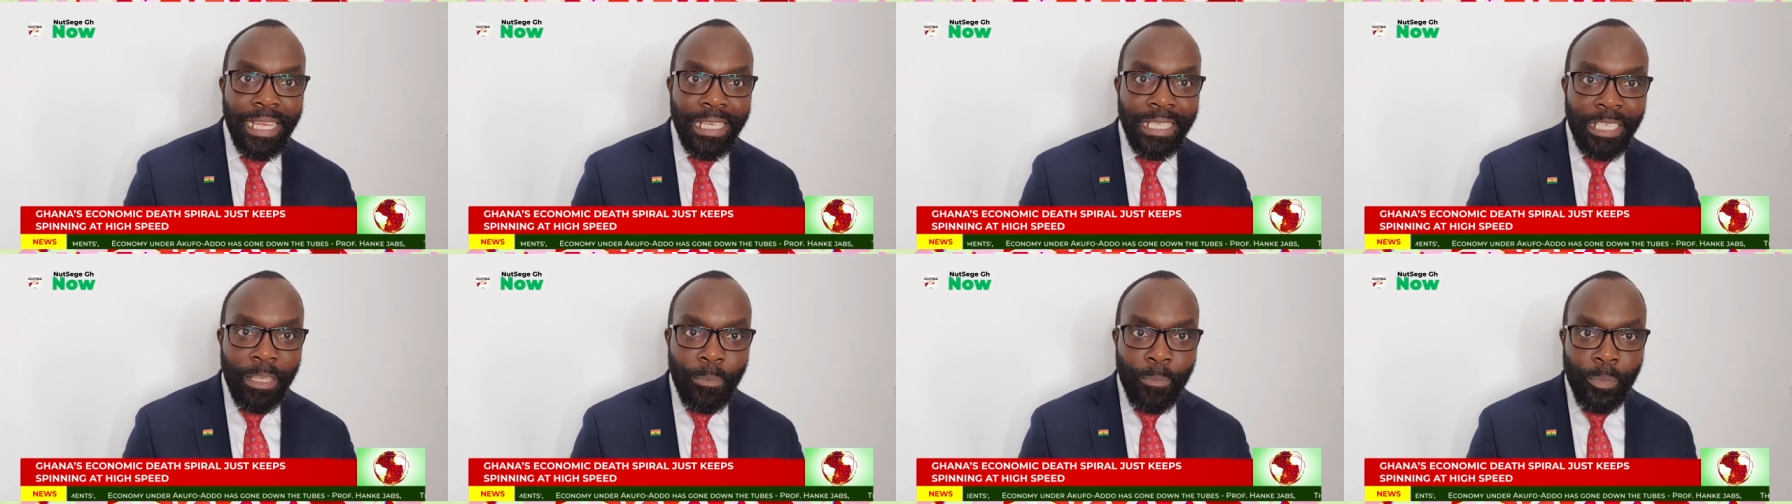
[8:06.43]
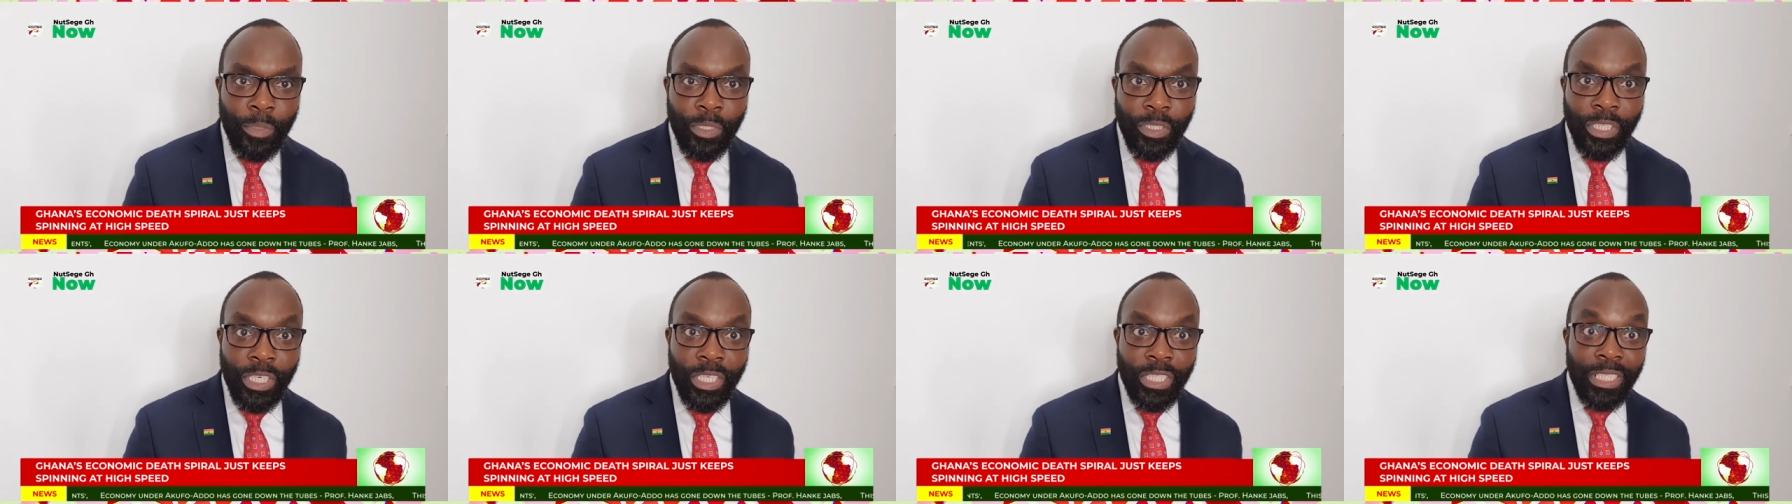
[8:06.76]

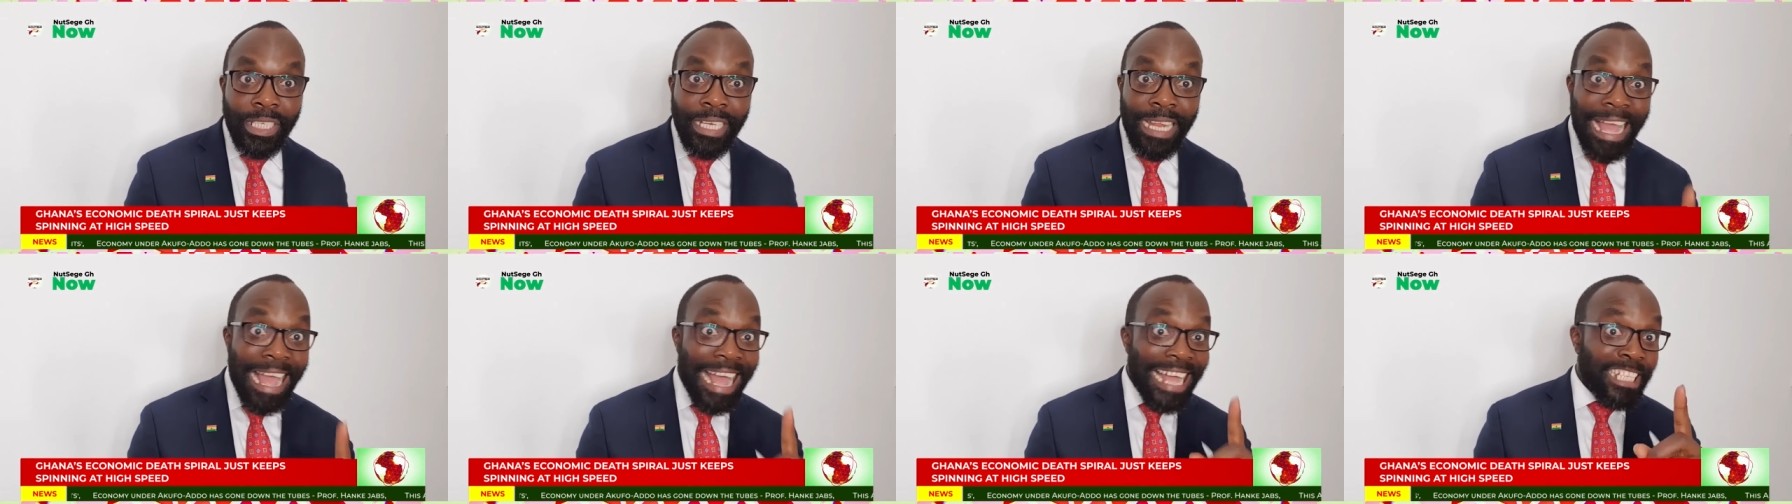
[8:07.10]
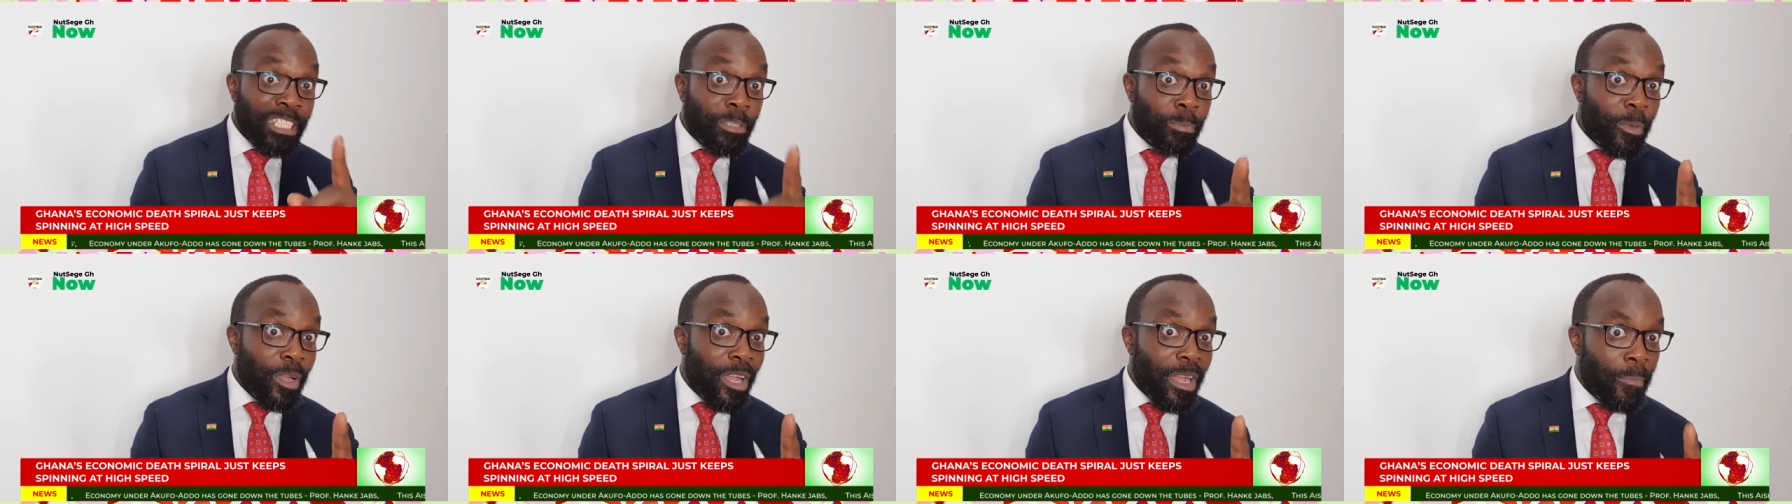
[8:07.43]
depreciation.
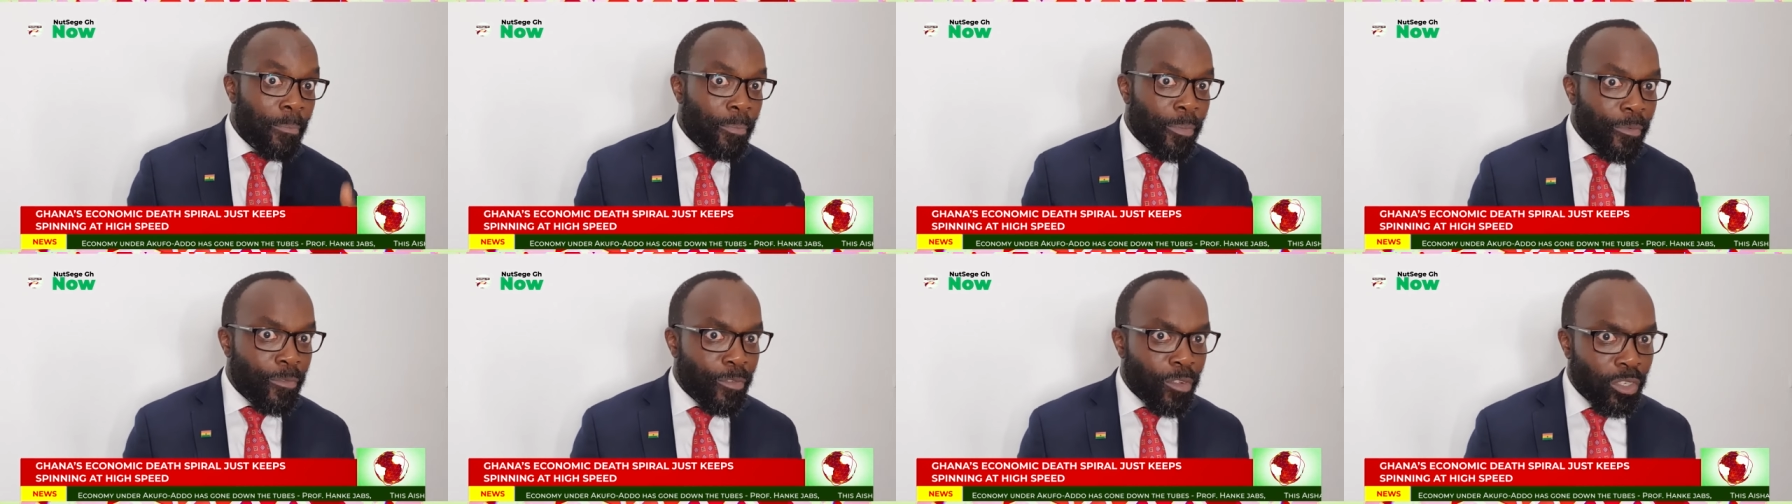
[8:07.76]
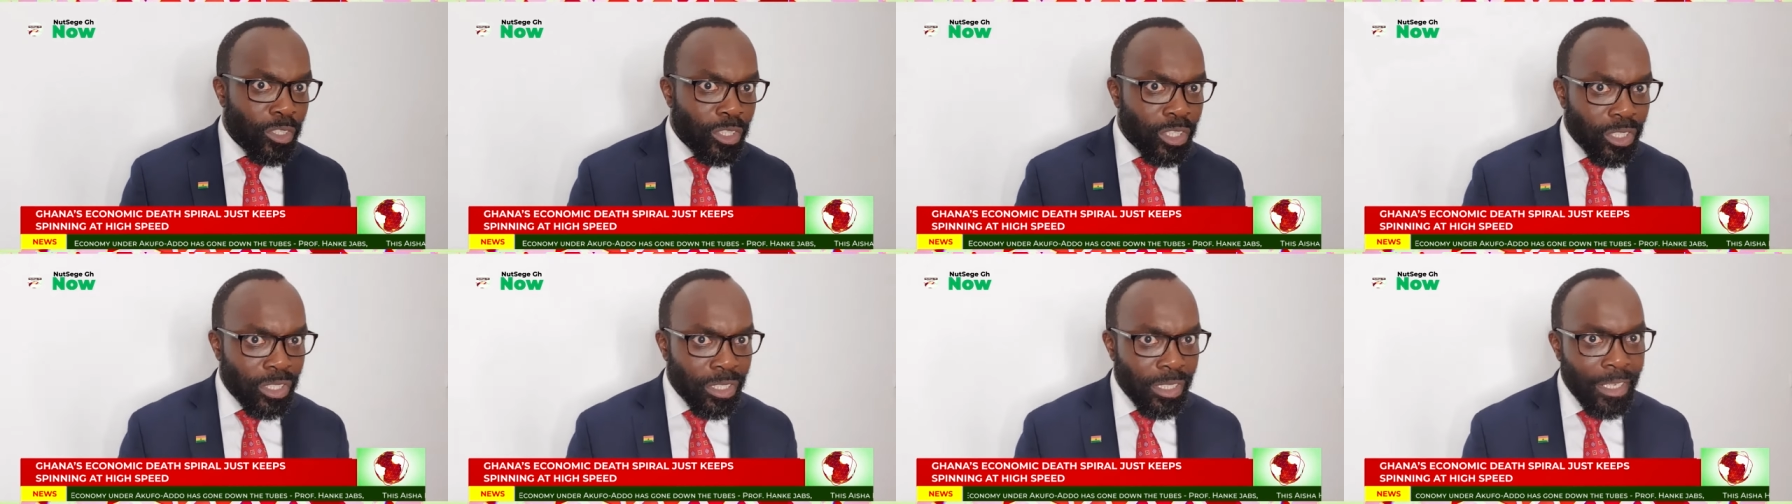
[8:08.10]
As per our
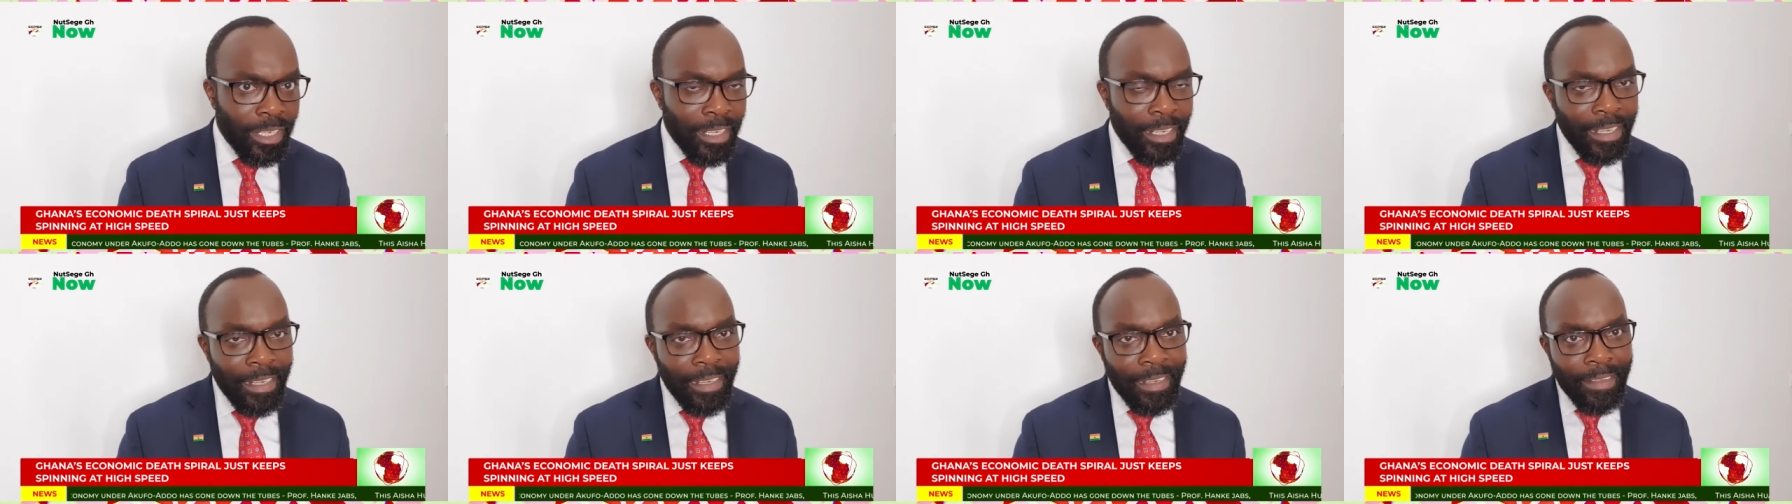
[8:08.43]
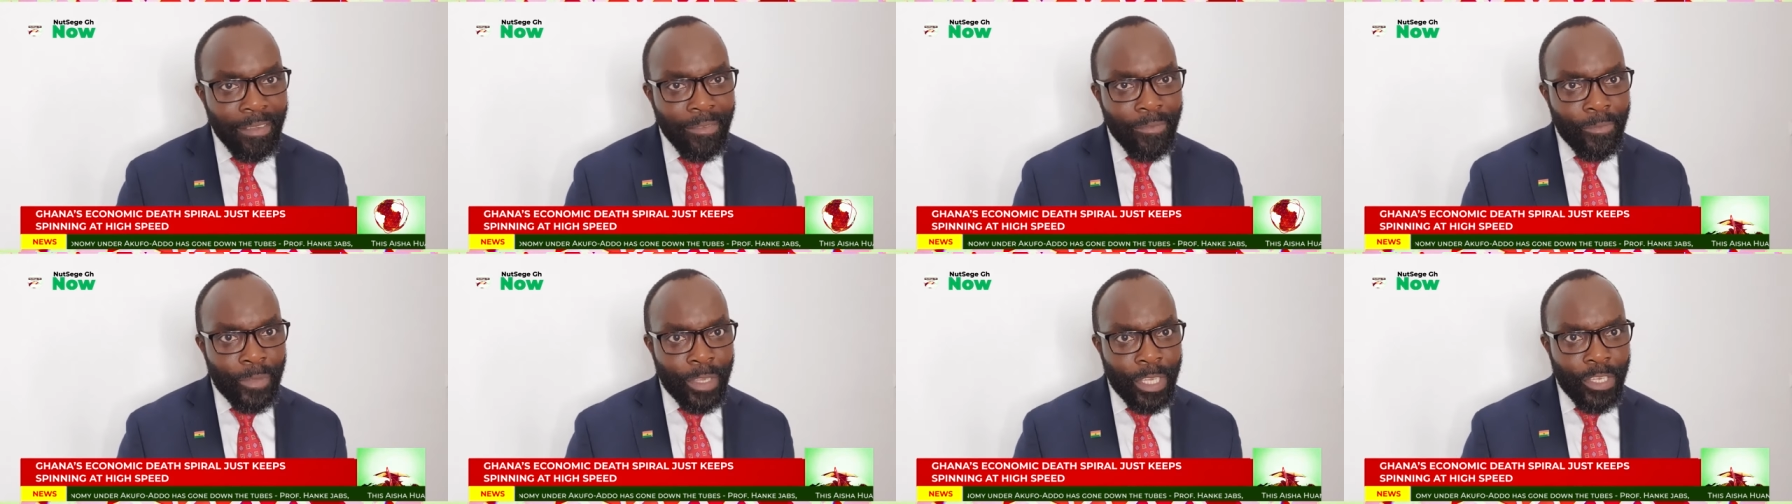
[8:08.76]
previous
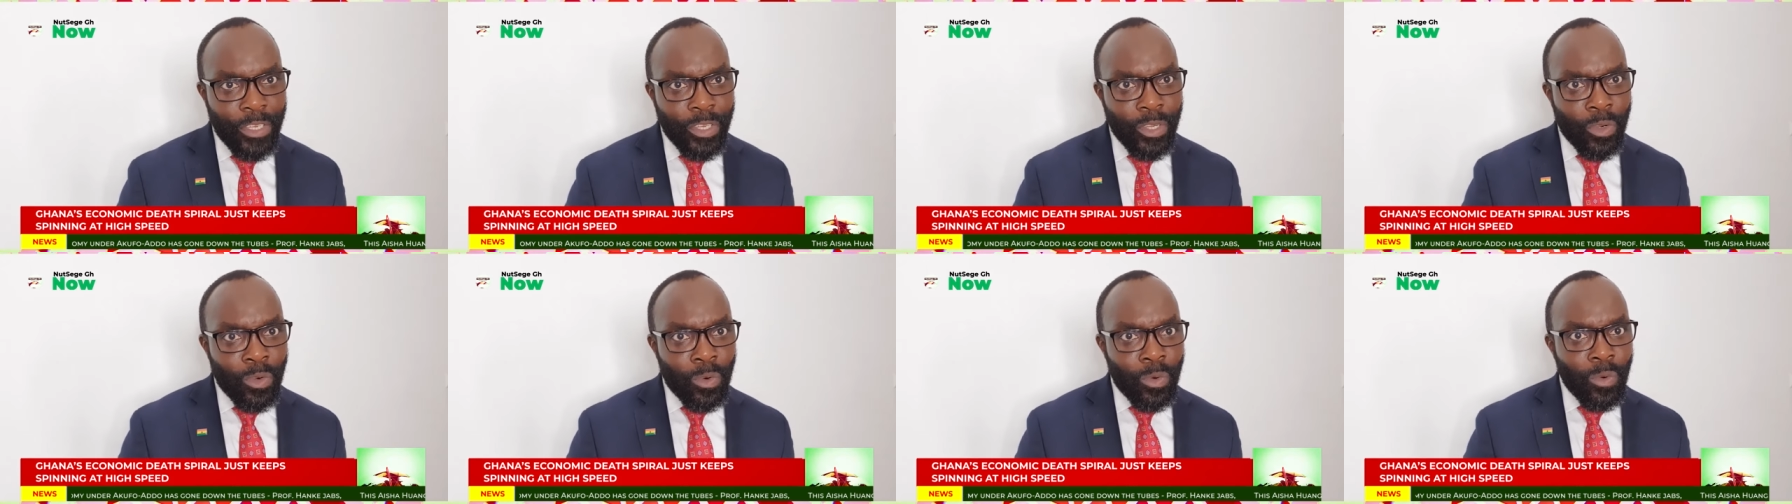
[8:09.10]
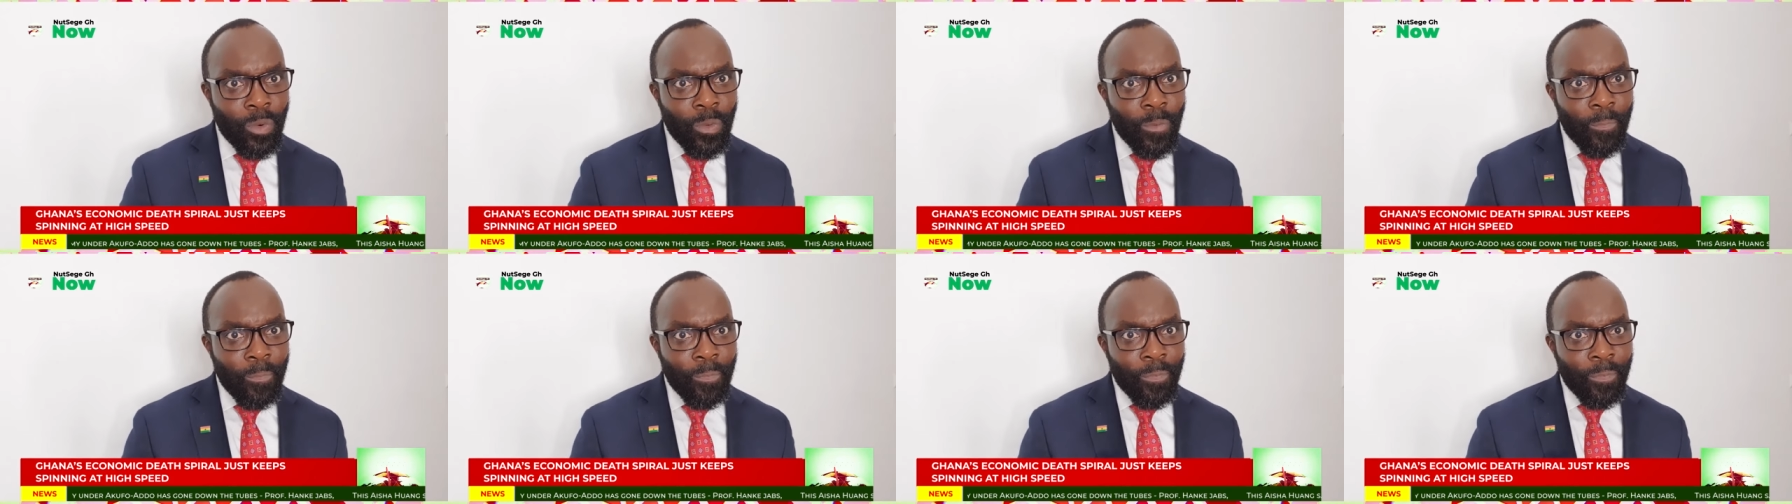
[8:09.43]
video